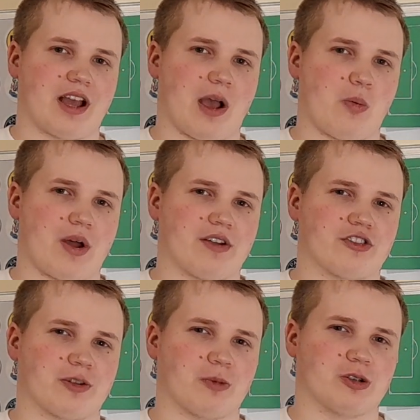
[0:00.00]
One
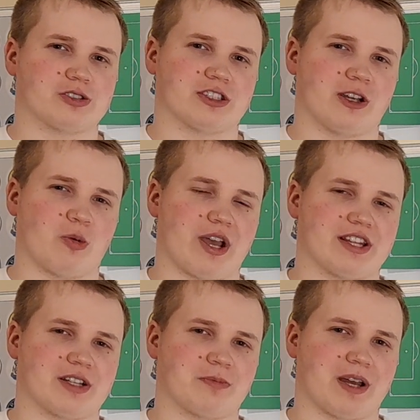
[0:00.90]
of the most
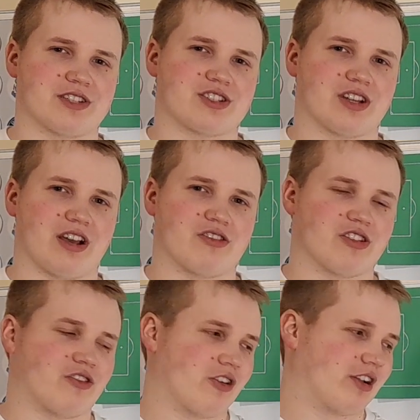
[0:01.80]
awaited match out
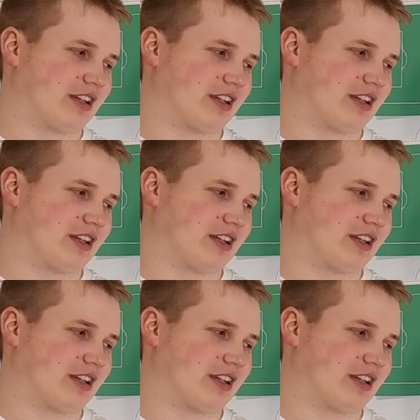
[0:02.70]
of all